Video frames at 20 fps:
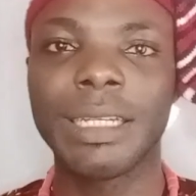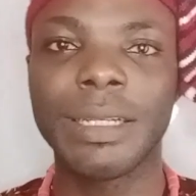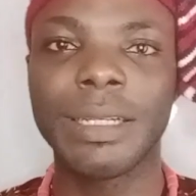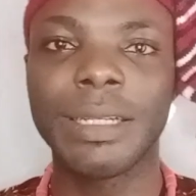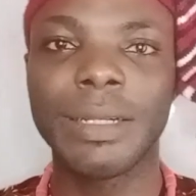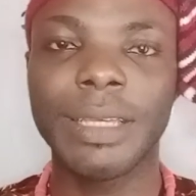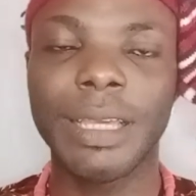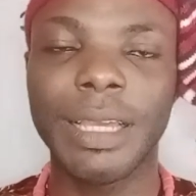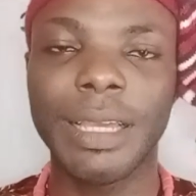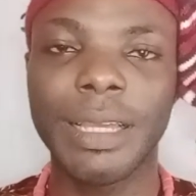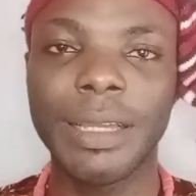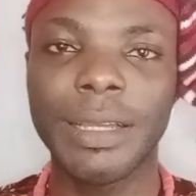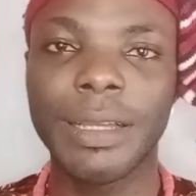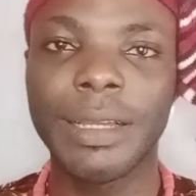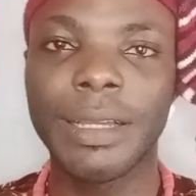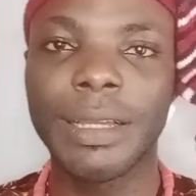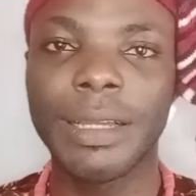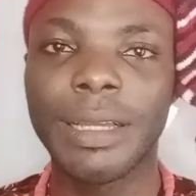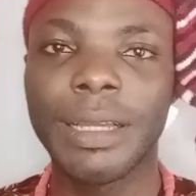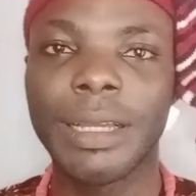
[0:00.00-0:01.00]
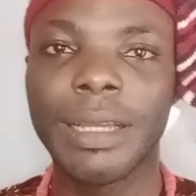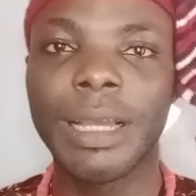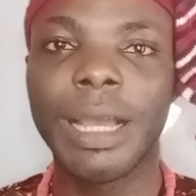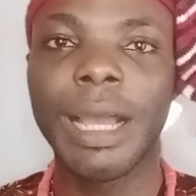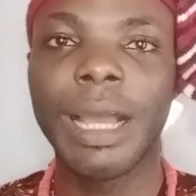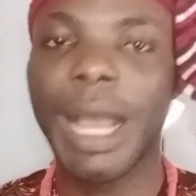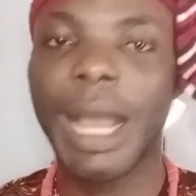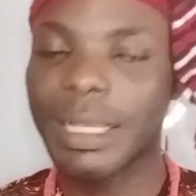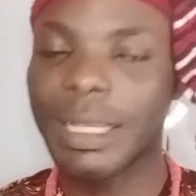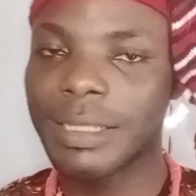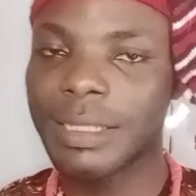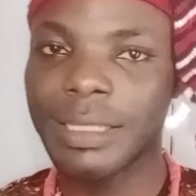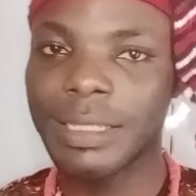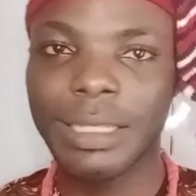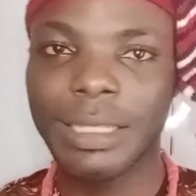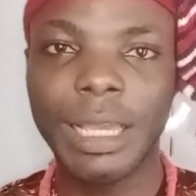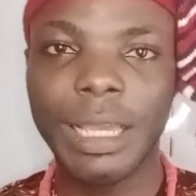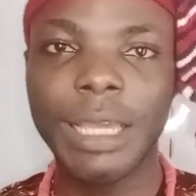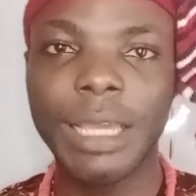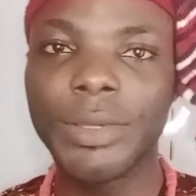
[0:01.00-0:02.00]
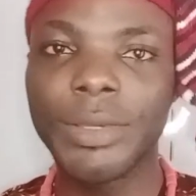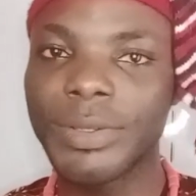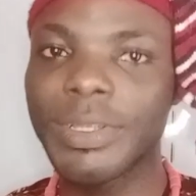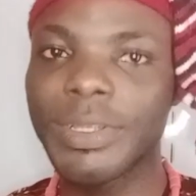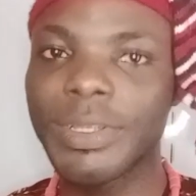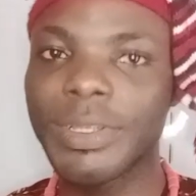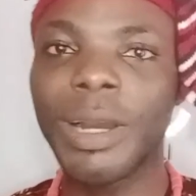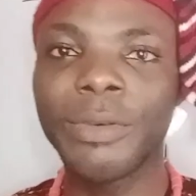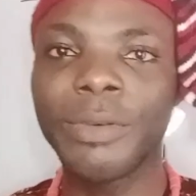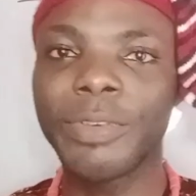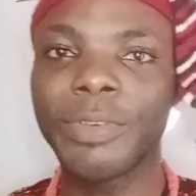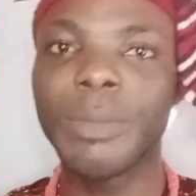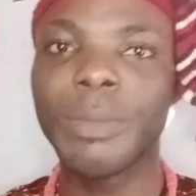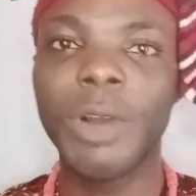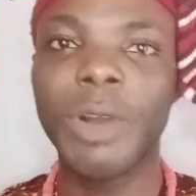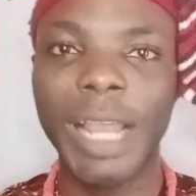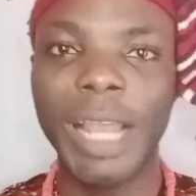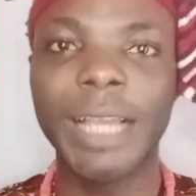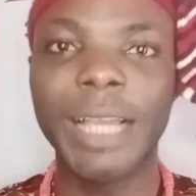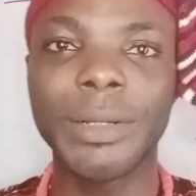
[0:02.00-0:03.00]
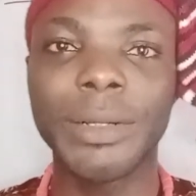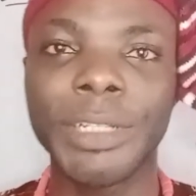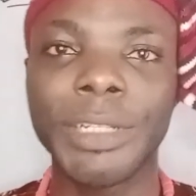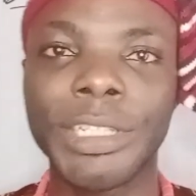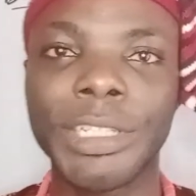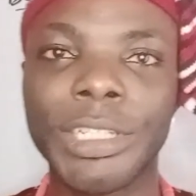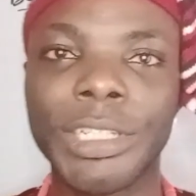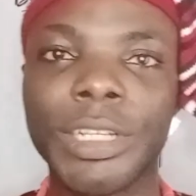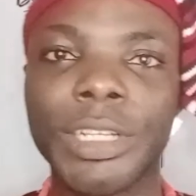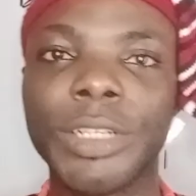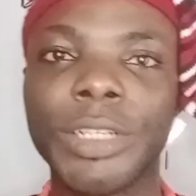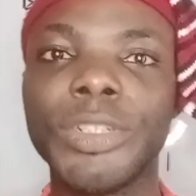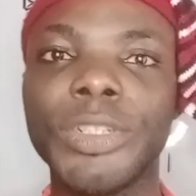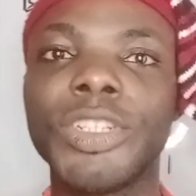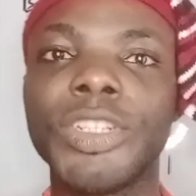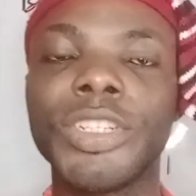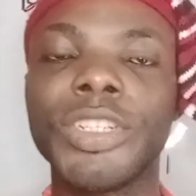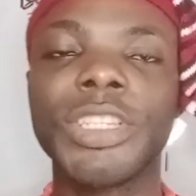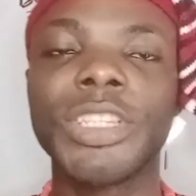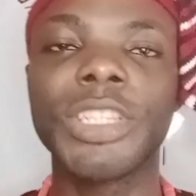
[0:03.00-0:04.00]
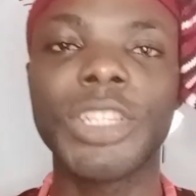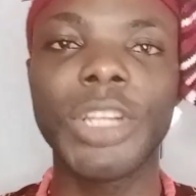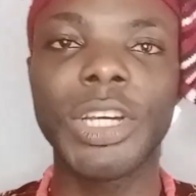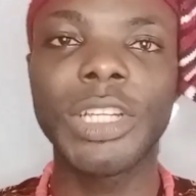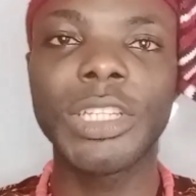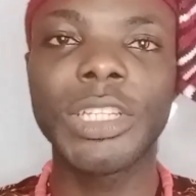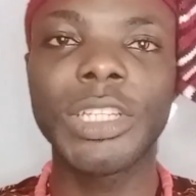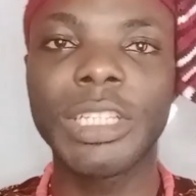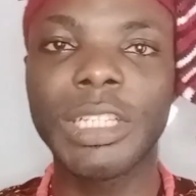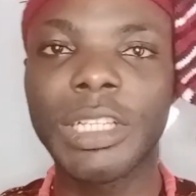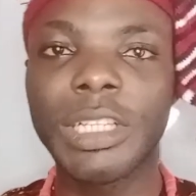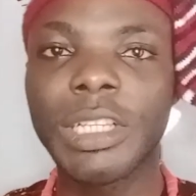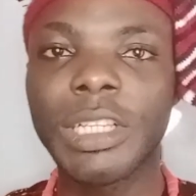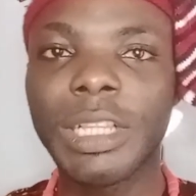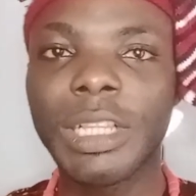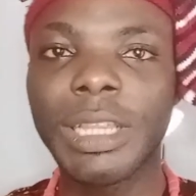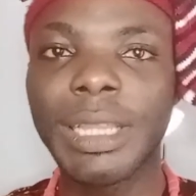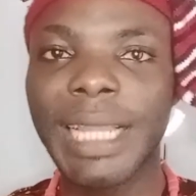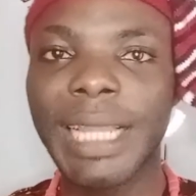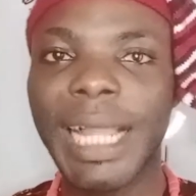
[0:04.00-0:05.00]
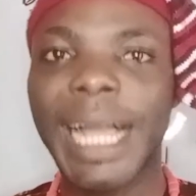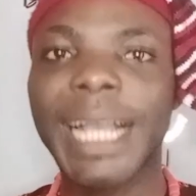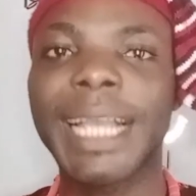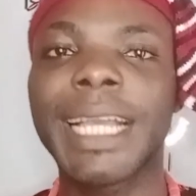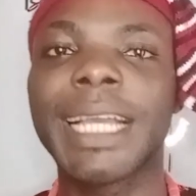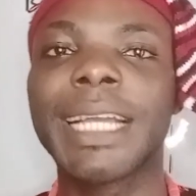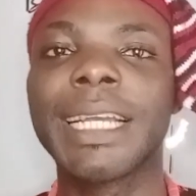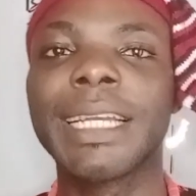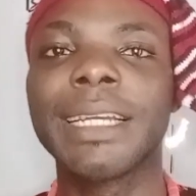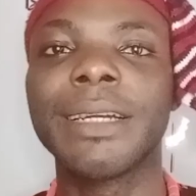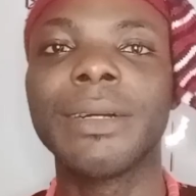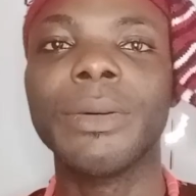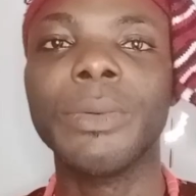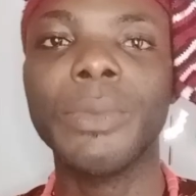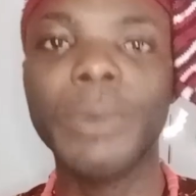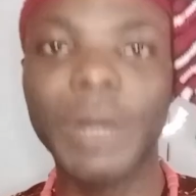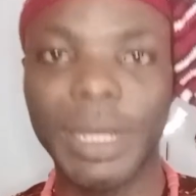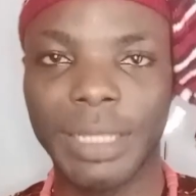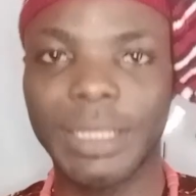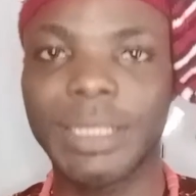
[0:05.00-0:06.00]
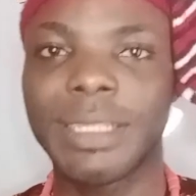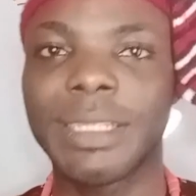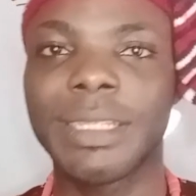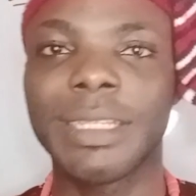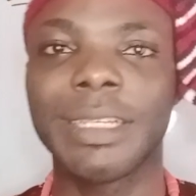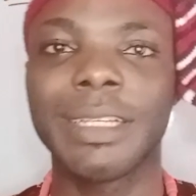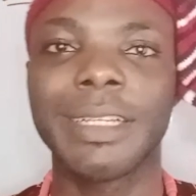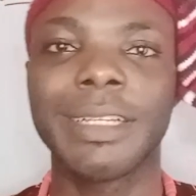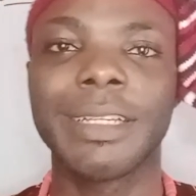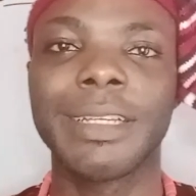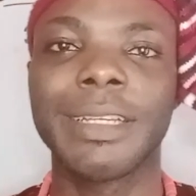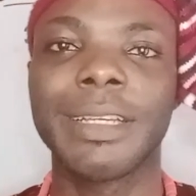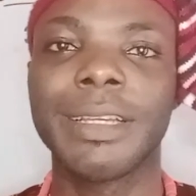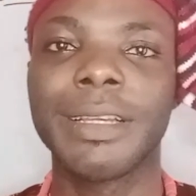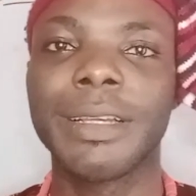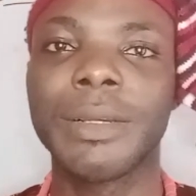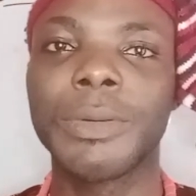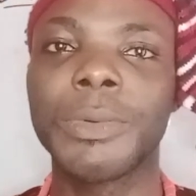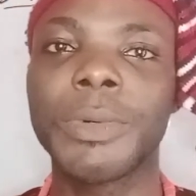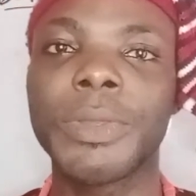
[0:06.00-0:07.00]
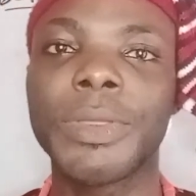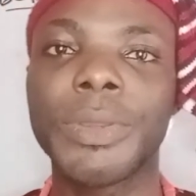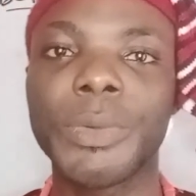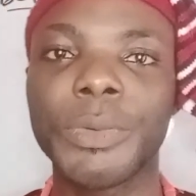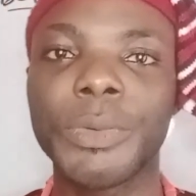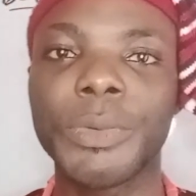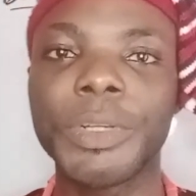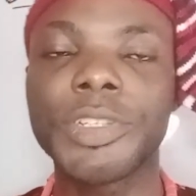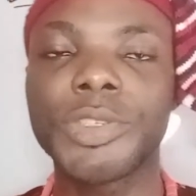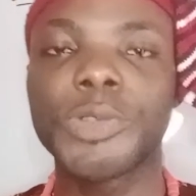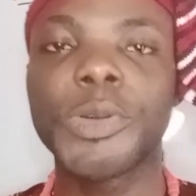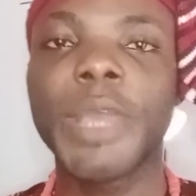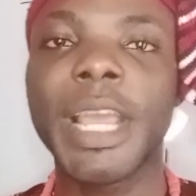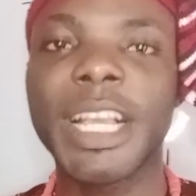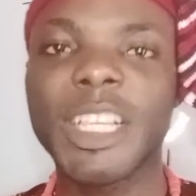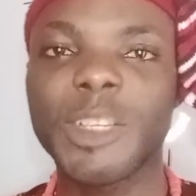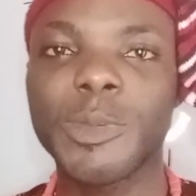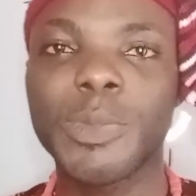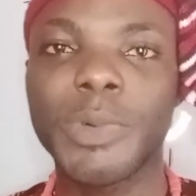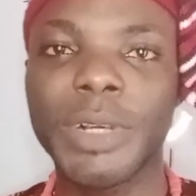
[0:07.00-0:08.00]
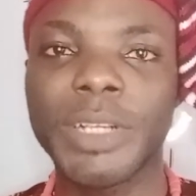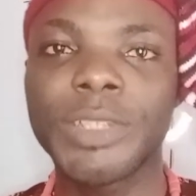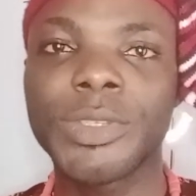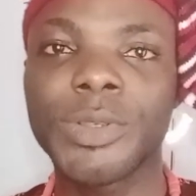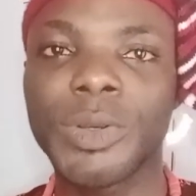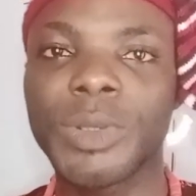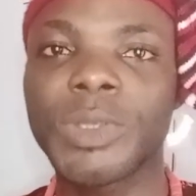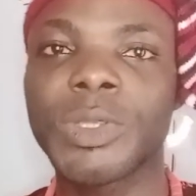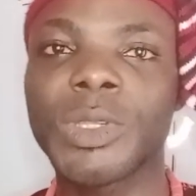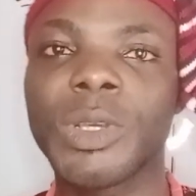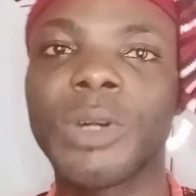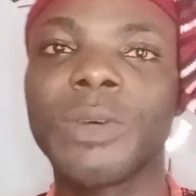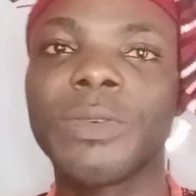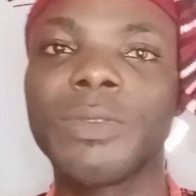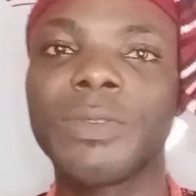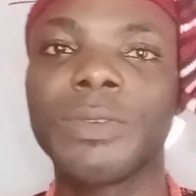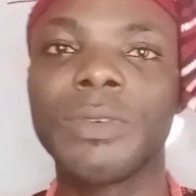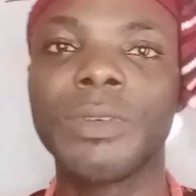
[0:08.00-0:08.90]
okay, as a user of Igbo language, you should not lack words with which to express yourself